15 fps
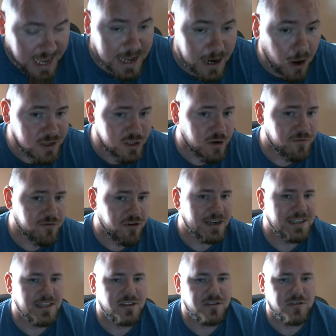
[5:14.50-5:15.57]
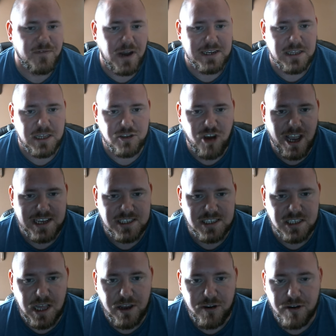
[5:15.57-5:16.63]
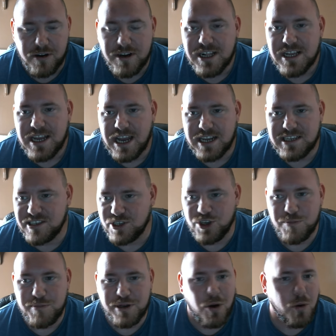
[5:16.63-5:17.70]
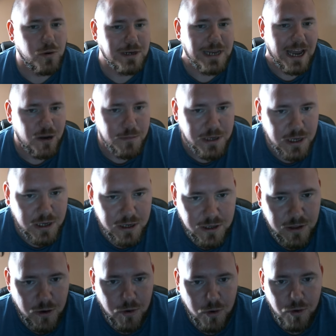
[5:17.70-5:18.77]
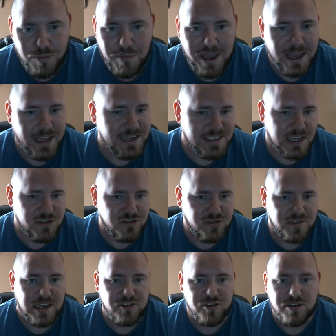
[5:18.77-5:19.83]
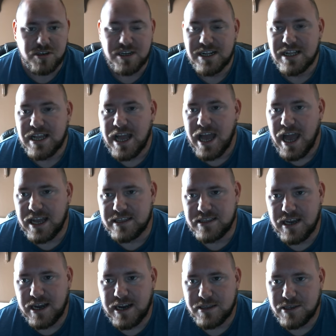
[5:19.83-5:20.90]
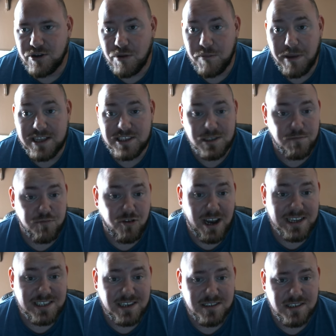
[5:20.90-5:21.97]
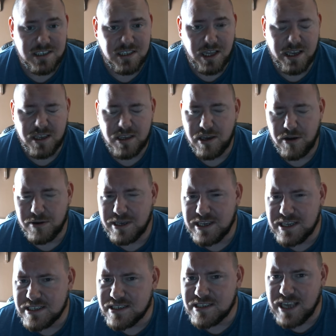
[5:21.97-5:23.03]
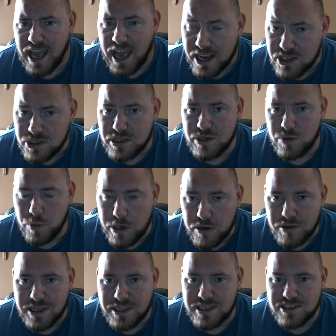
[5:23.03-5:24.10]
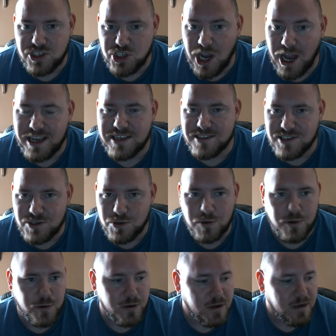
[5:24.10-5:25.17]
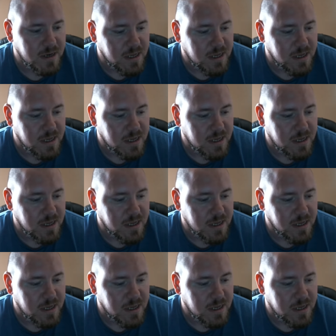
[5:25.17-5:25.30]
And also finding the Dragon Slayer. And he's like, you've been holding out on me, you know, old man, etc., etc. And the old man's surprised because he's like, you know, he's actually wielding this giant sword.